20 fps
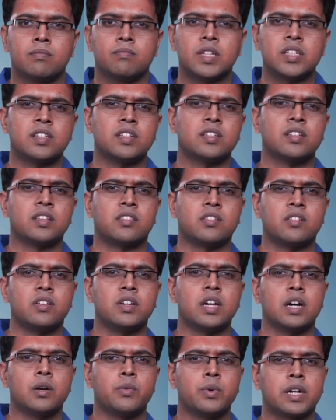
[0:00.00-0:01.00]
This is a
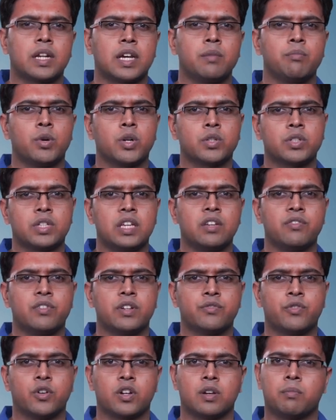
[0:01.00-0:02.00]
3-hour time-boxed
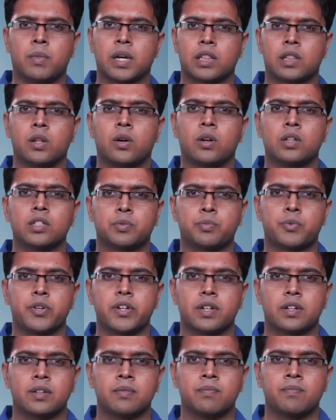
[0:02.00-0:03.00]
event for a month-long
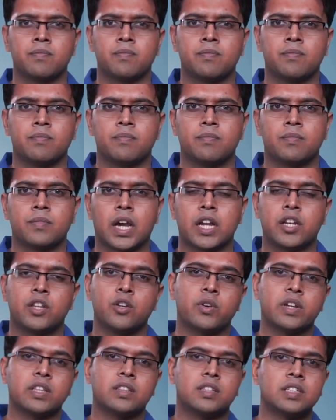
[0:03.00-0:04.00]
sprint. And
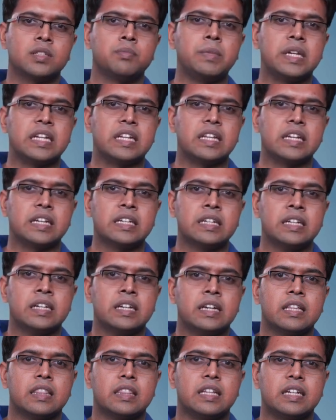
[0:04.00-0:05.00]
during this meeting,
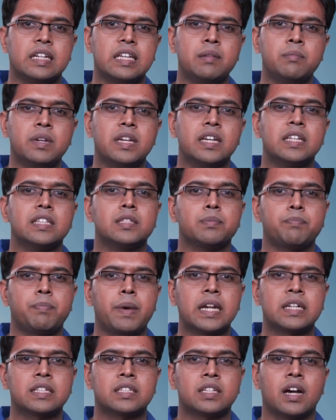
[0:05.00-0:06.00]
the team
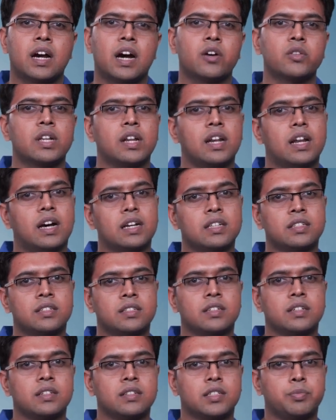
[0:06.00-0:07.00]
inspects how the
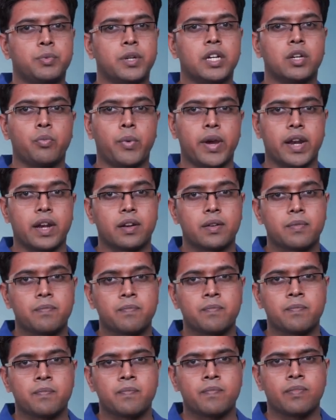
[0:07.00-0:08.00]
last sprint went.
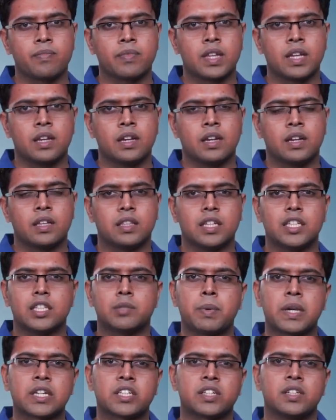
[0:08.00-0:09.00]
The
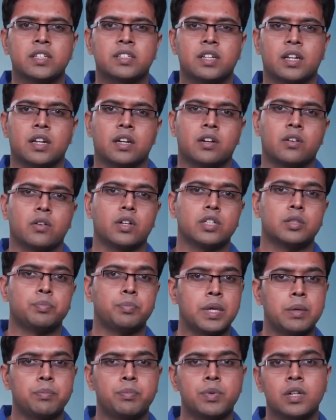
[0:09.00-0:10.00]
inspection is done across
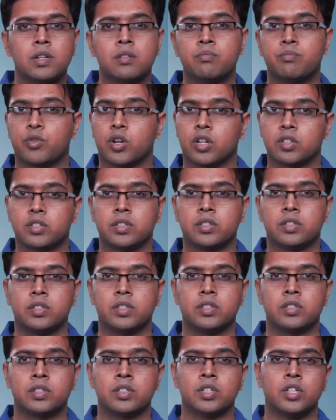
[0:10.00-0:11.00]
people,
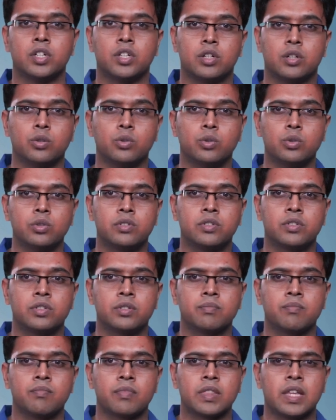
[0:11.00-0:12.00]
processes, tools,